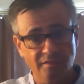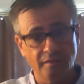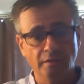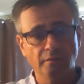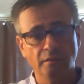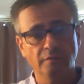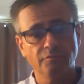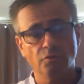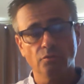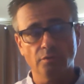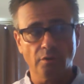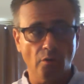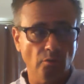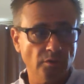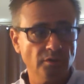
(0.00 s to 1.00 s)
thing that if you were going
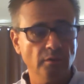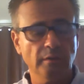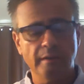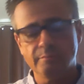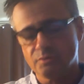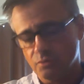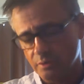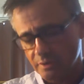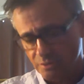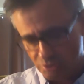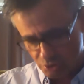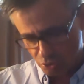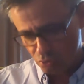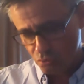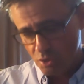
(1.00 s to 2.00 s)
to go into the laboratory and
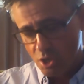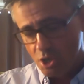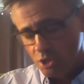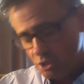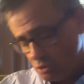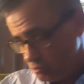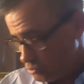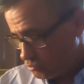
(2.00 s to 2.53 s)
do, you would